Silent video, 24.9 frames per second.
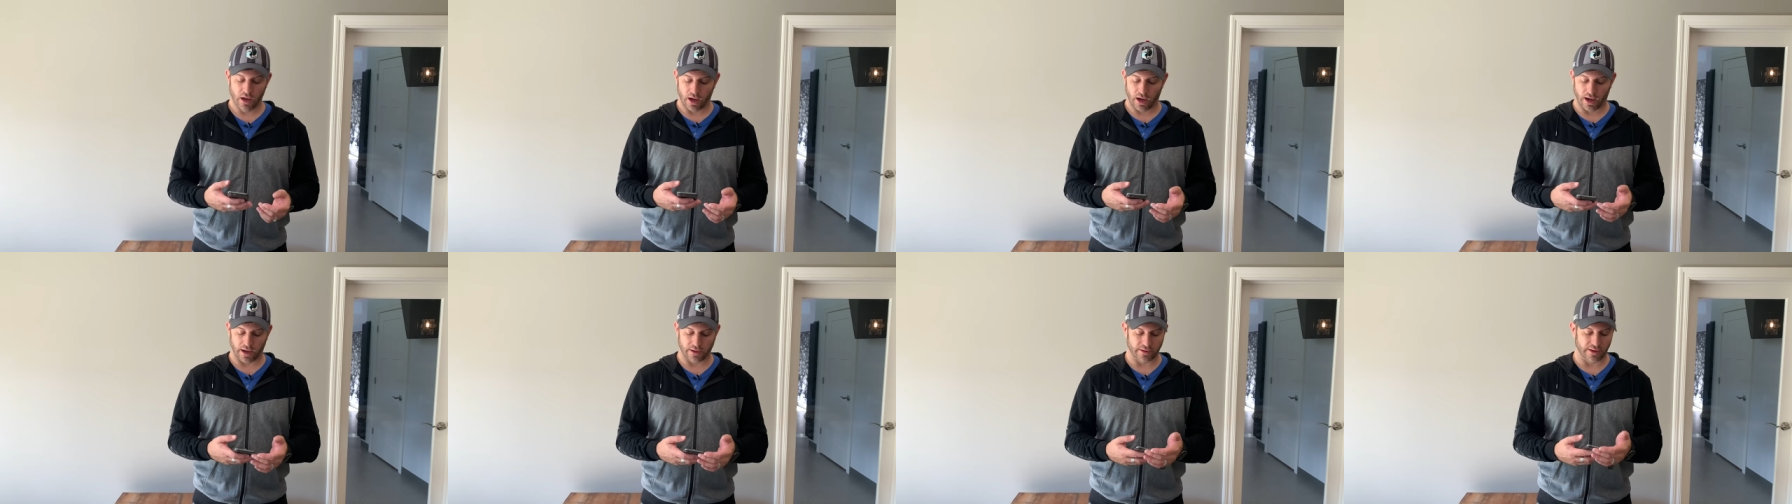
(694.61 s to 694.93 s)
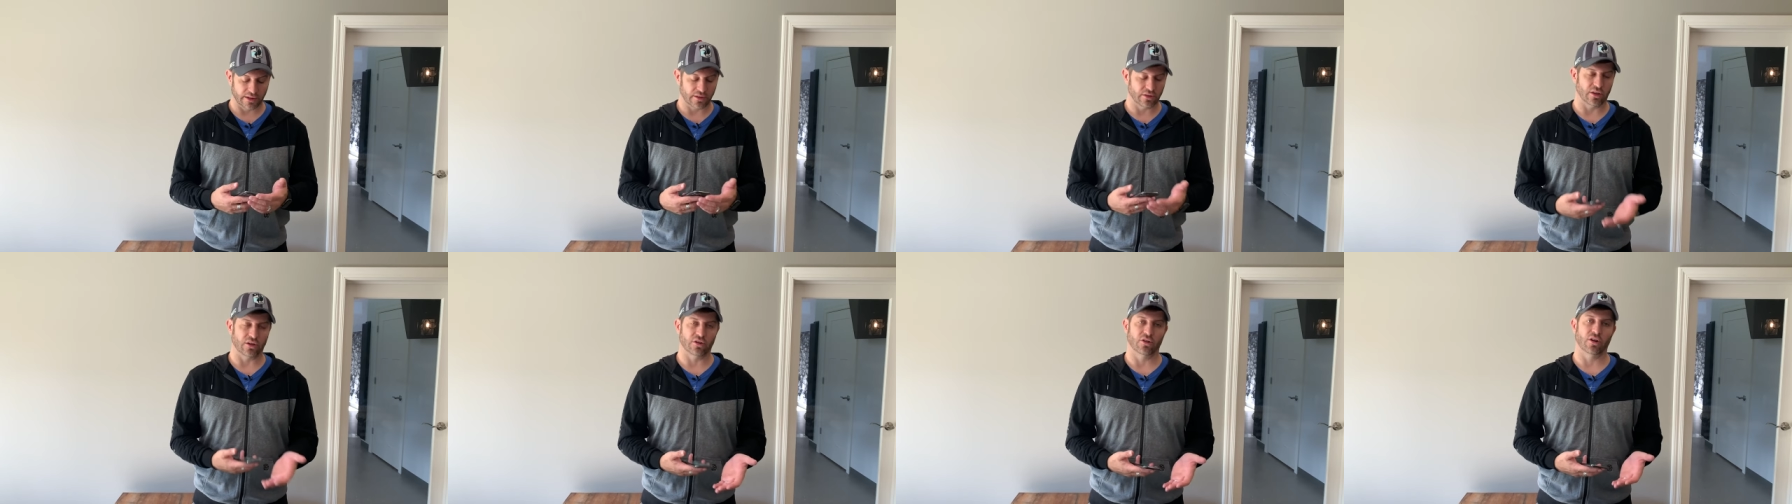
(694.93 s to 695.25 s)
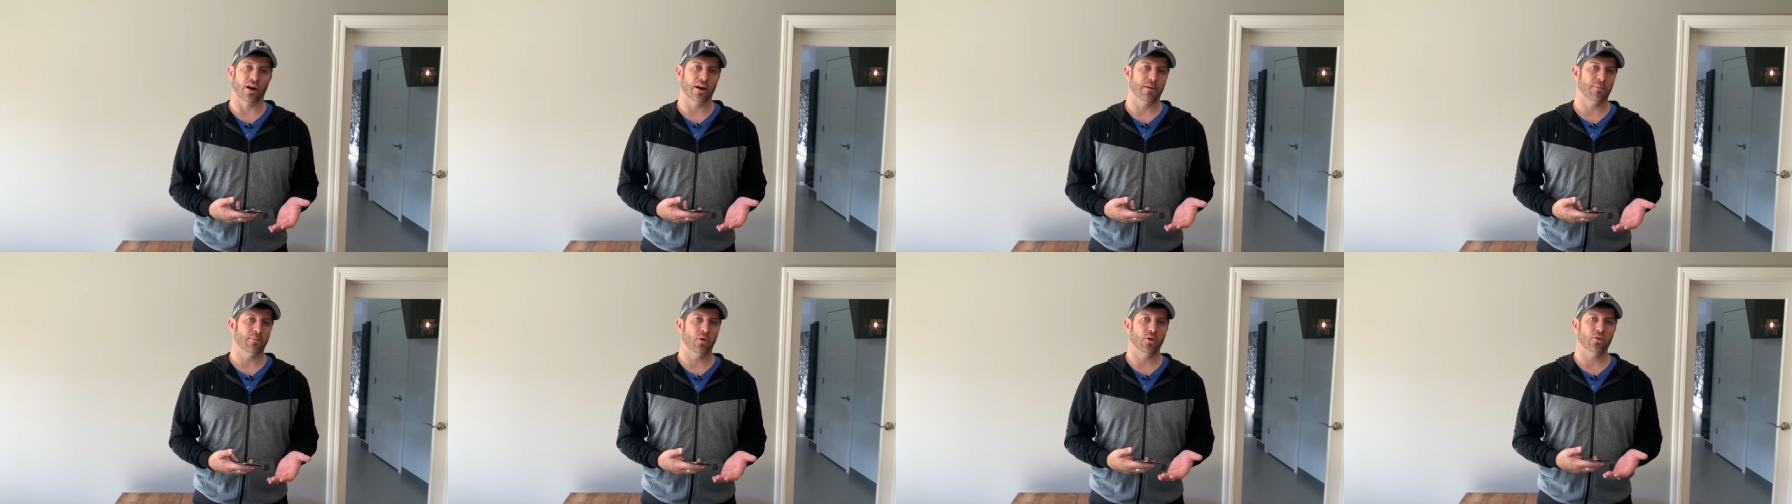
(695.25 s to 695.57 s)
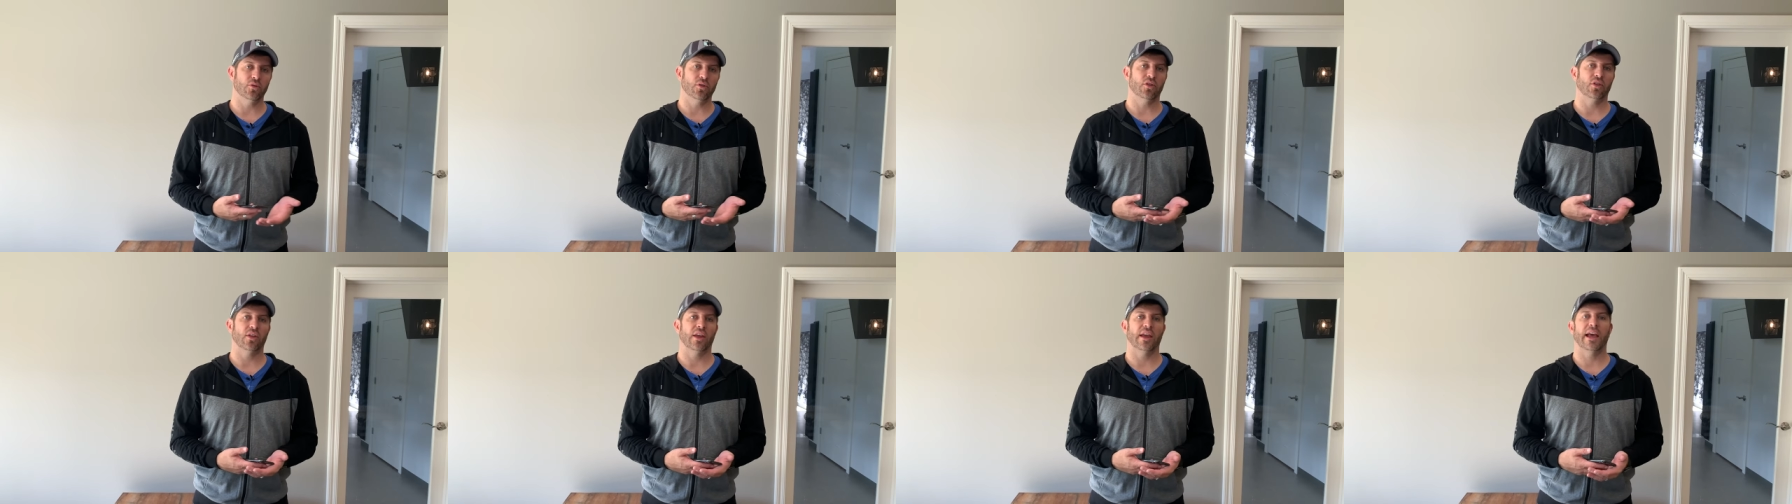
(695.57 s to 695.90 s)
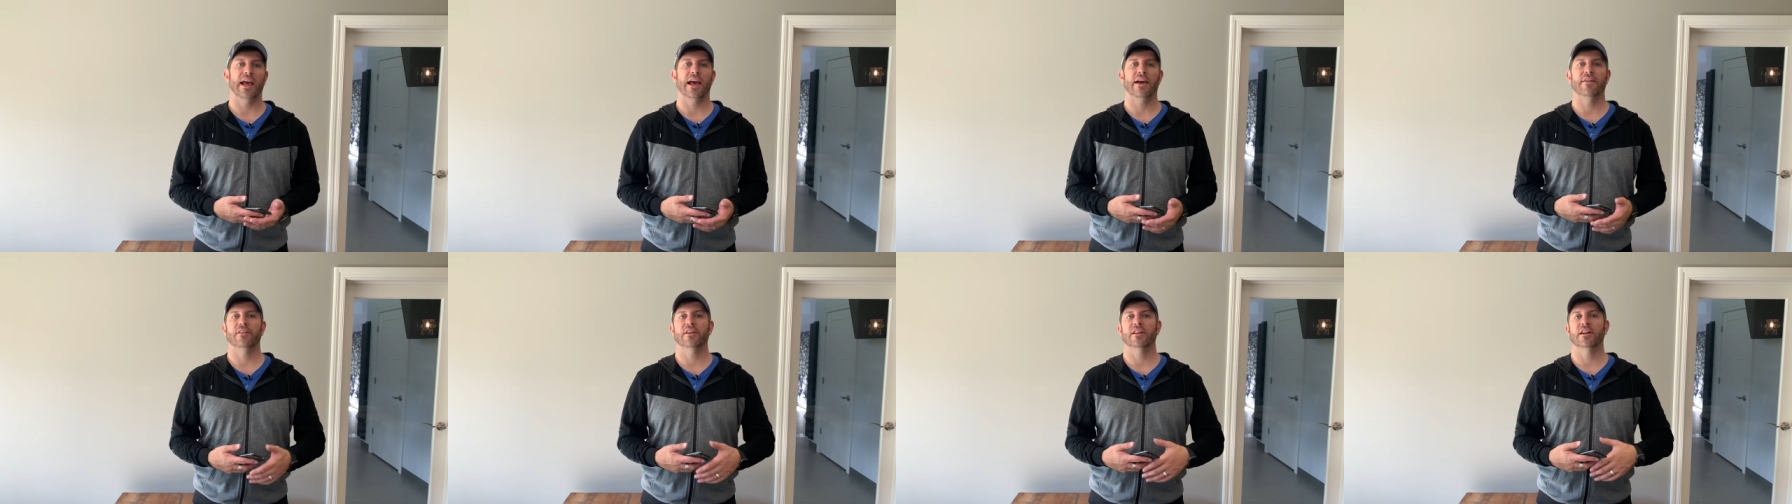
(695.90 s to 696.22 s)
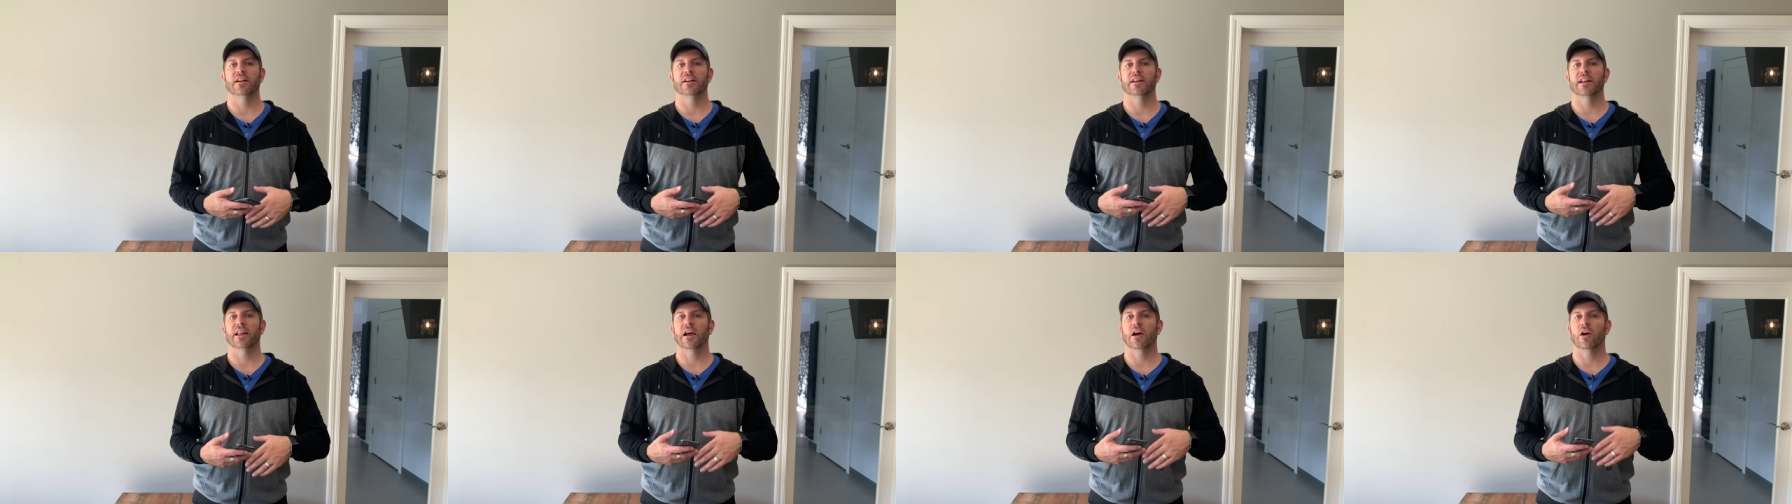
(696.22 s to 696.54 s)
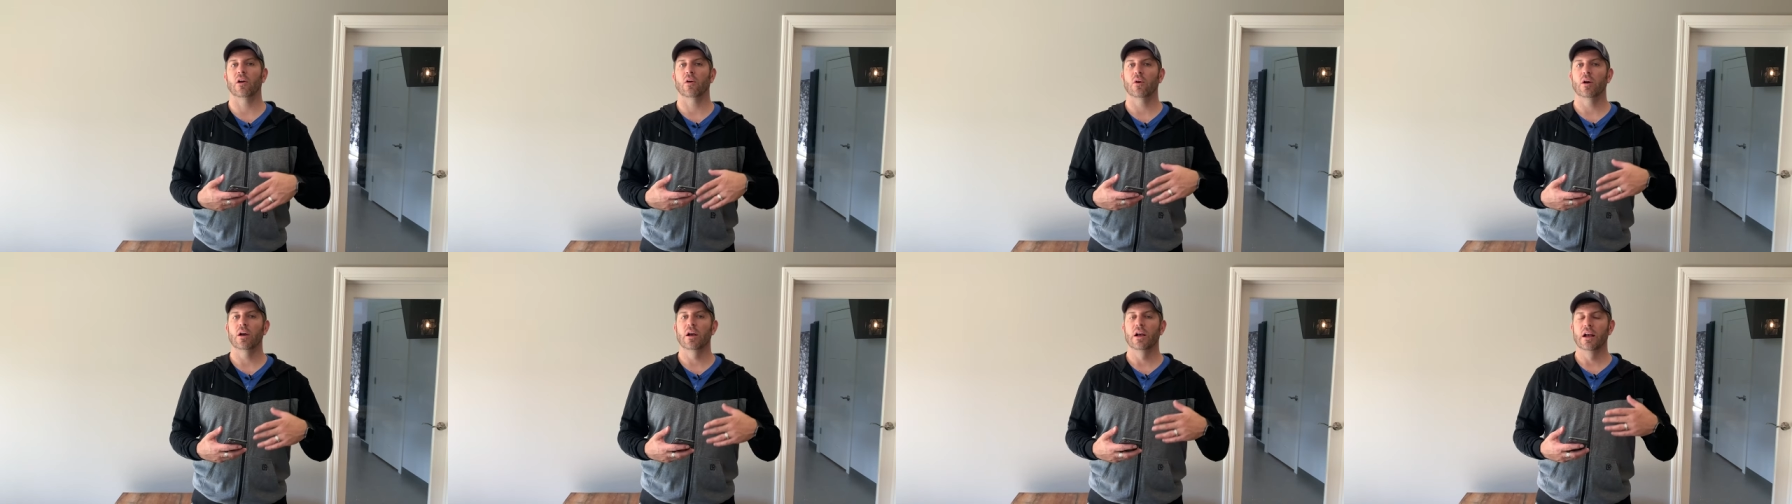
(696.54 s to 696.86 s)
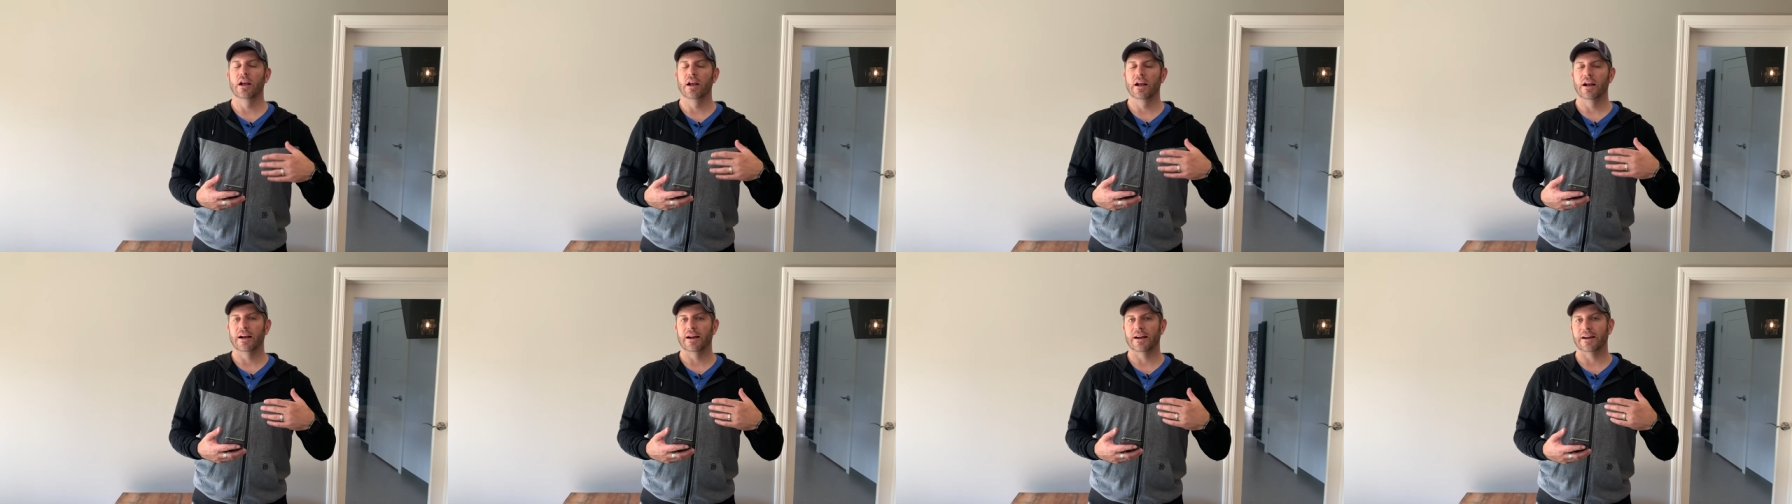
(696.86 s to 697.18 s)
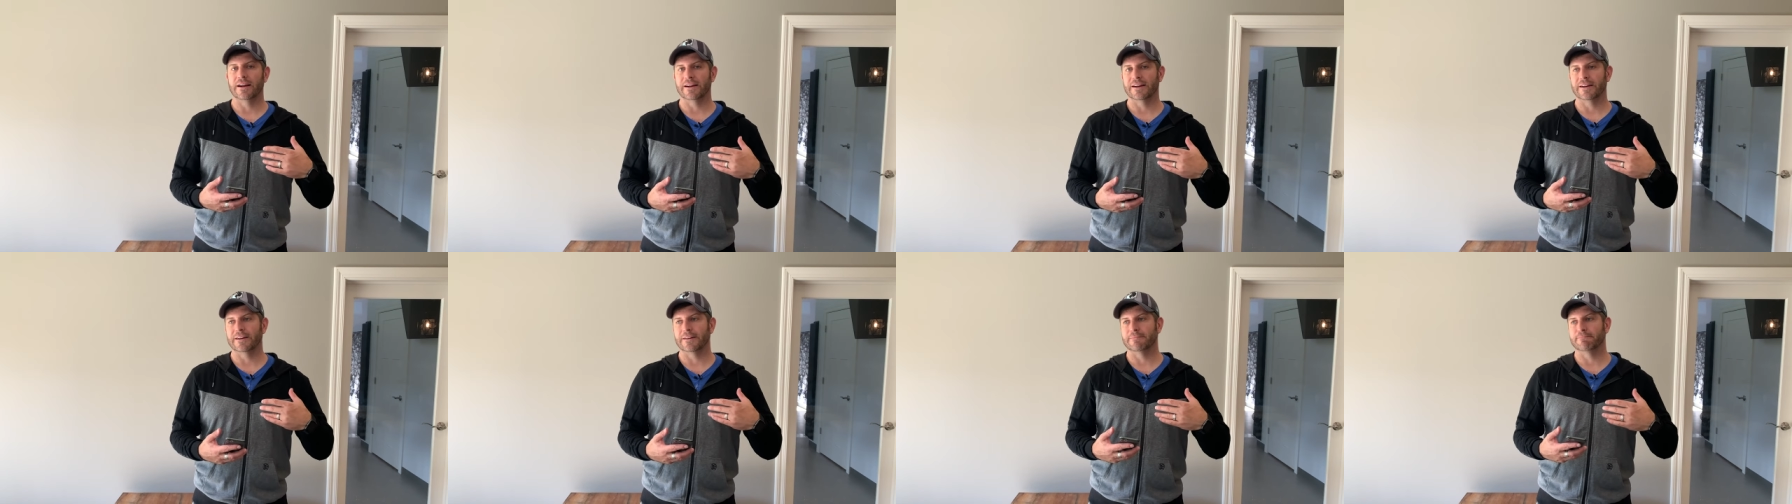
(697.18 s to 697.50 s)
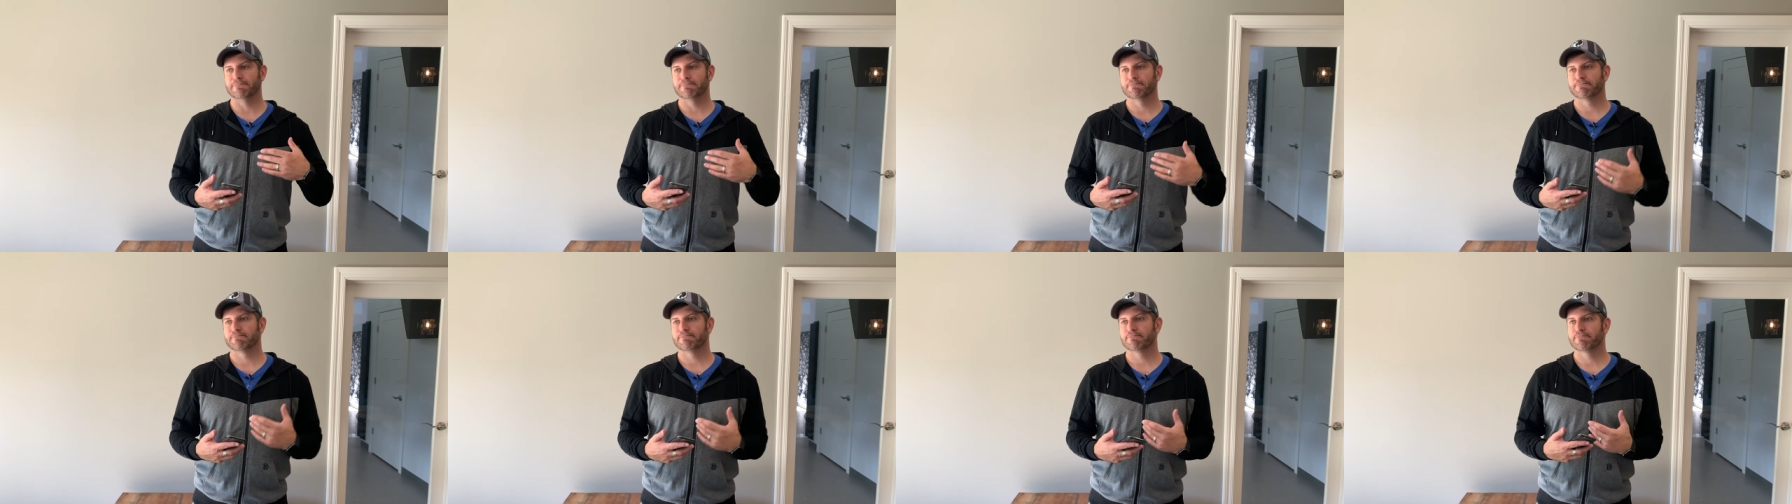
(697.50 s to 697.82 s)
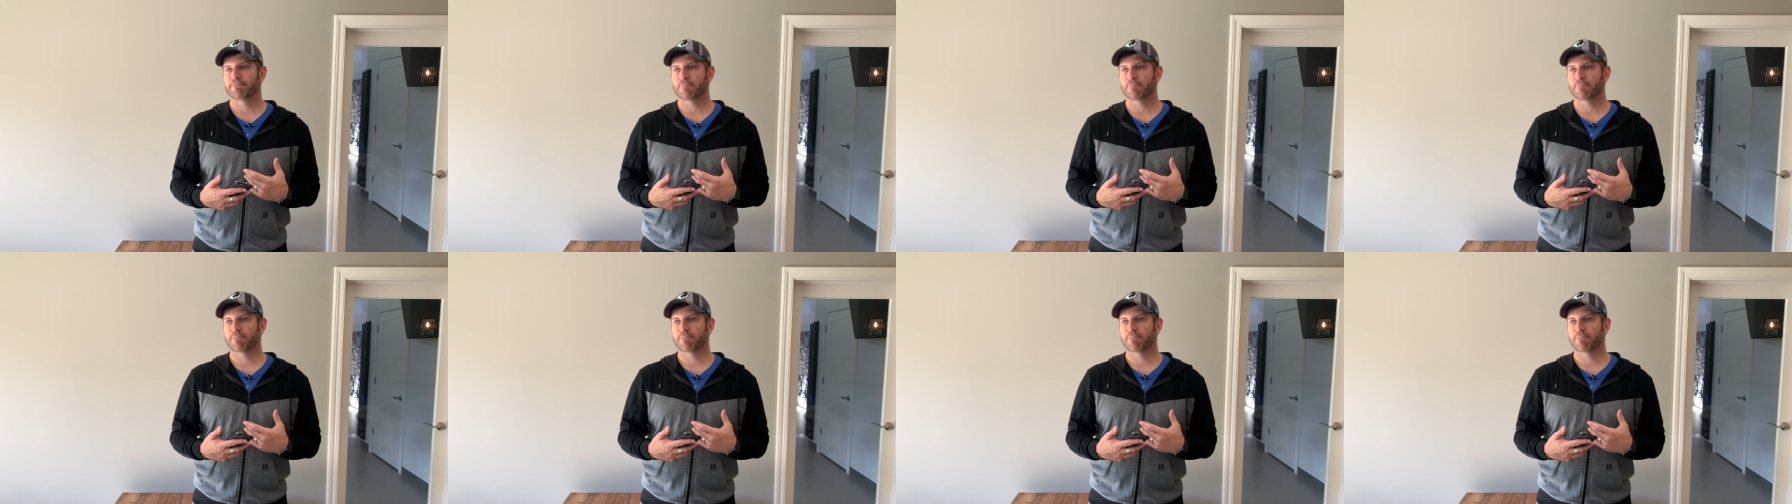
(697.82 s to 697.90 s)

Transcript: I like the dark mode that they have in it now. Um,